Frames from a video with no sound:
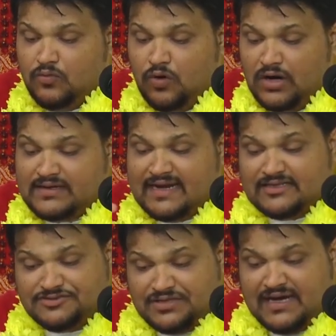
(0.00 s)
work that
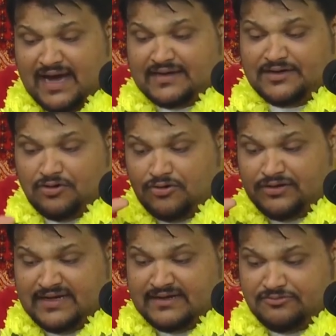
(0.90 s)
is regarded or
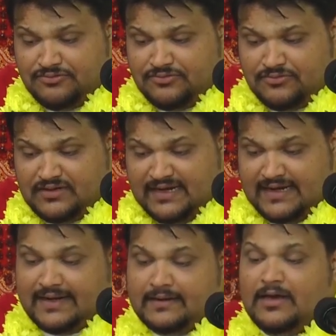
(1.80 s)
re
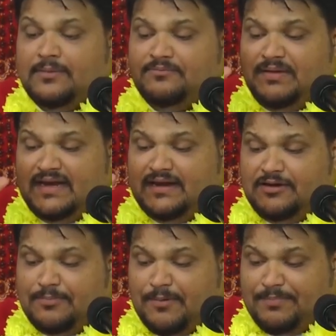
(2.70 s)
needed, meaning
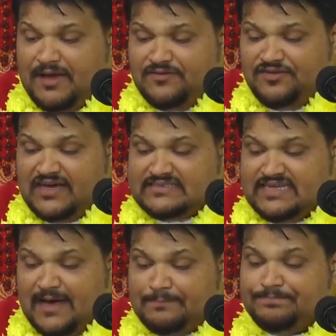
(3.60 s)
you're preparing for
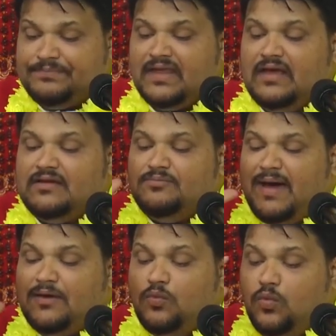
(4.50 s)
exam,
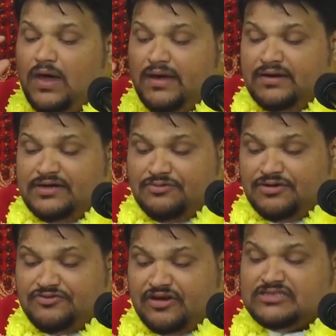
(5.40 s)
by wearing the
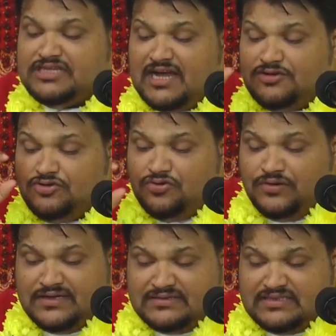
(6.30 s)
Rudraksh and
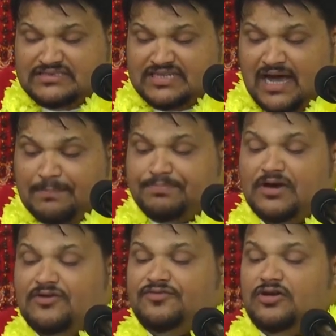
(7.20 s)
doing the job
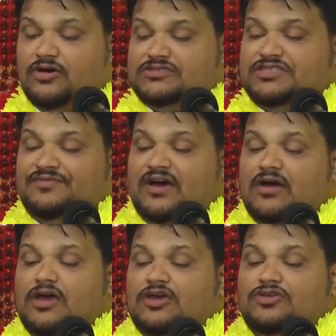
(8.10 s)
for Lord
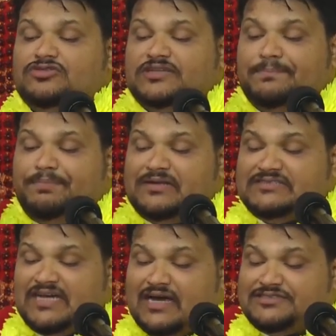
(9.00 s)
Shiva, using
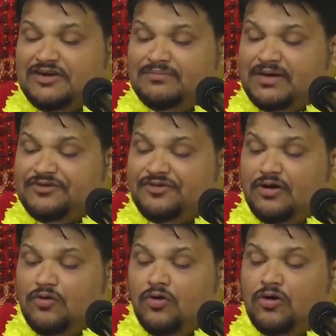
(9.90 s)
Panchakshar
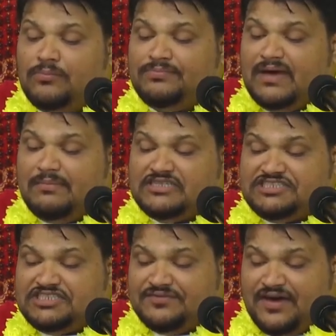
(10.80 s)
mantra Om Namah
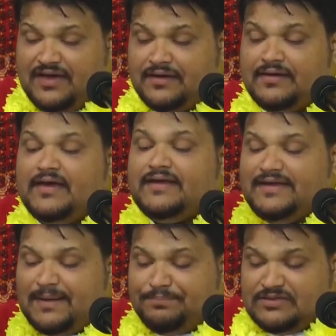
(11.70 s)
Shivaya,
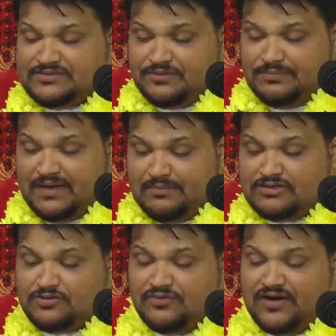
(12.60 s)
that person would be
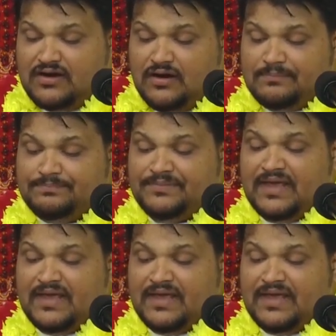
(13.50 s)
able to overcome